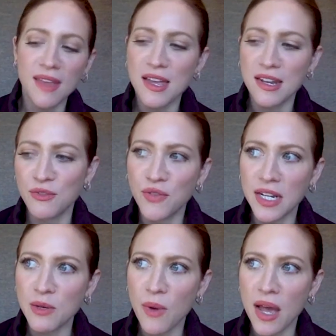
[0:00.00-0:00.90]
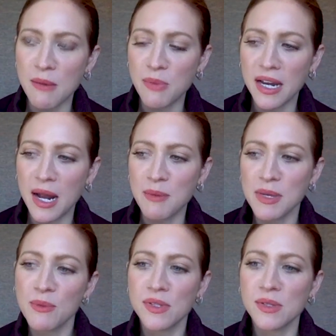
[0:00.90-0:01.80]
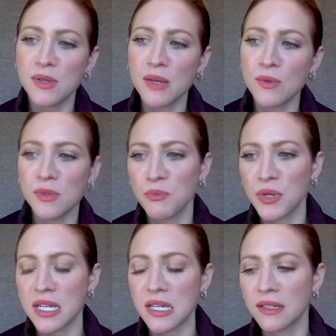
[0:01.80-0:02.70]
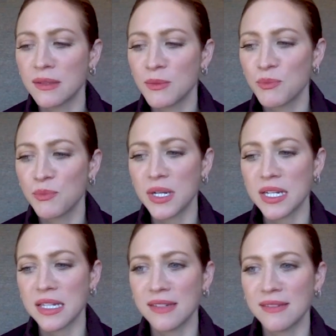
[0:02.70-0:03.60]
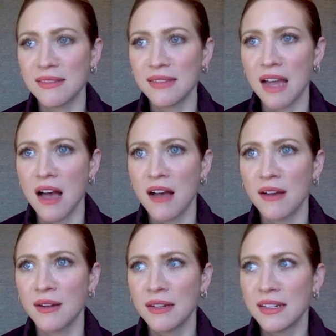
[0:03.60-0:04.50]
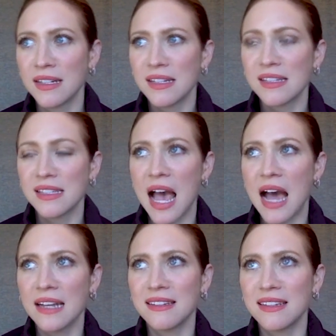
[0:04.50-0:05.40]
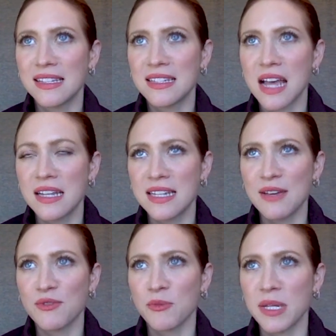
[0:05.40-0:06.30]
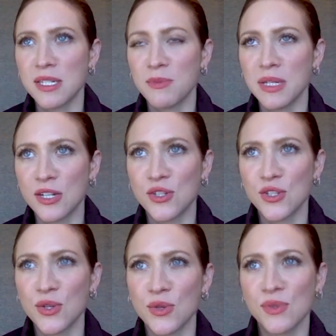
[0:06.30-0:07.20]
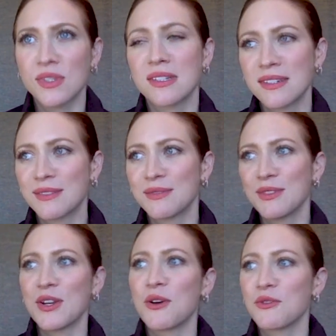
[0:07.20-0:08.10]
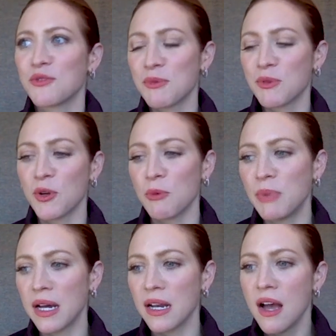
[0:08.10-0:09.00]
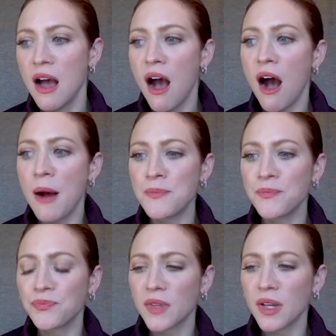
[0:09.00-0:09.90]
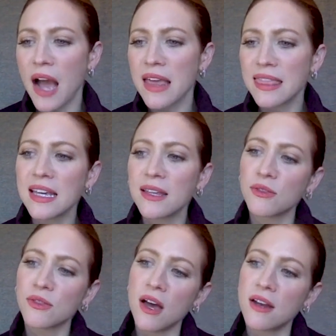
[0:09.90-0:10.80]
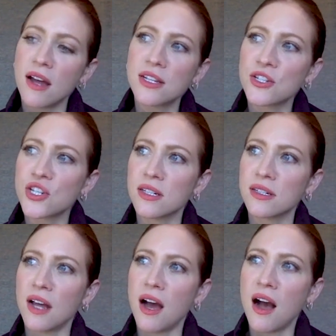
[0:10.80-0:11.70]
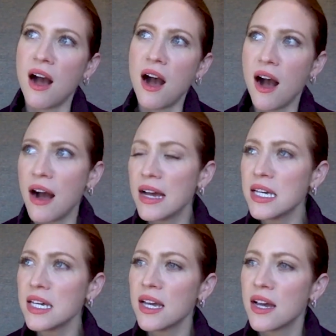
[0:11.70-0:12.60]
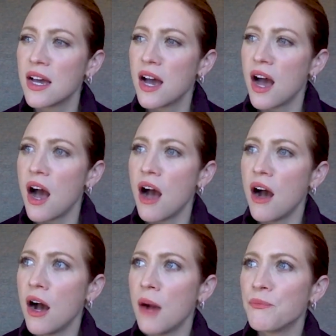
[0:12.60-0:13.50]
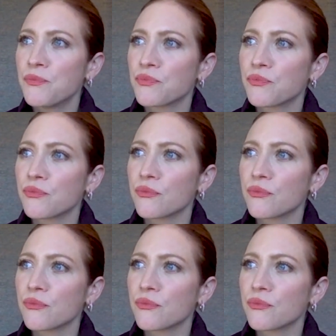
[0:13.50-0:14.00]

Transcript: in a funny way, but um, it was, it was a pretty, pretty uh, sad, sad day for me to be excused, you know, from the room. But um, I think the, an audition high, um,